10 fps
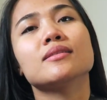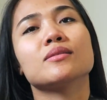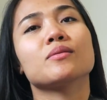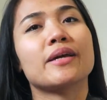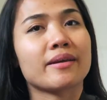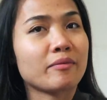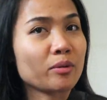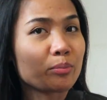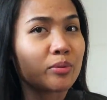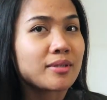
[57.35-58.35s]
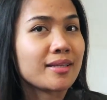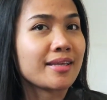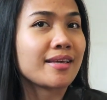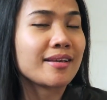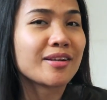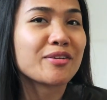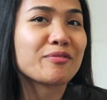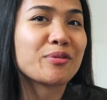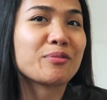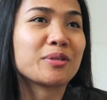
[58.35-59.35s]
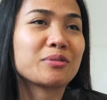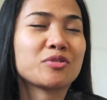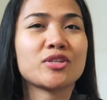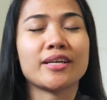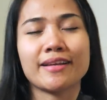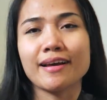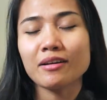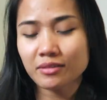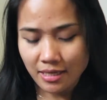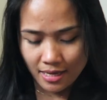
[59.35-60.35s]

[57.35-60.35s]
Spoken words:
So I will put link here if you want to check it out.